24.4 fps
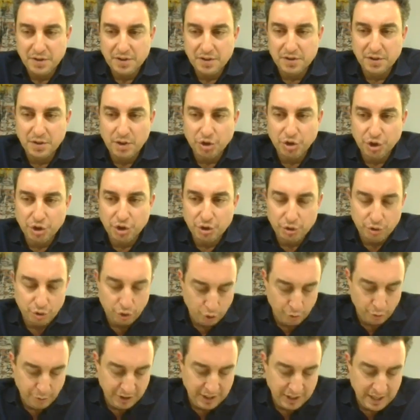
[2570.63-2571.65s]
discussion
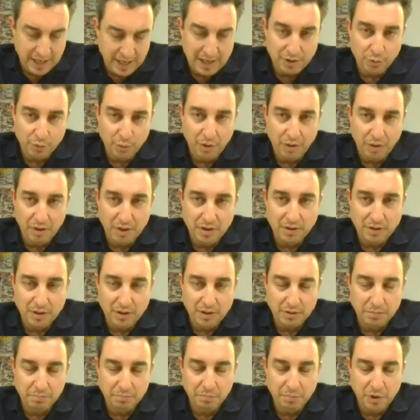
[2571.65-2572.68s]
to be had within
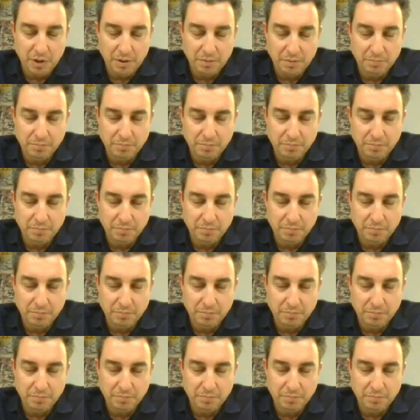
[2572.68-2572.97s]
the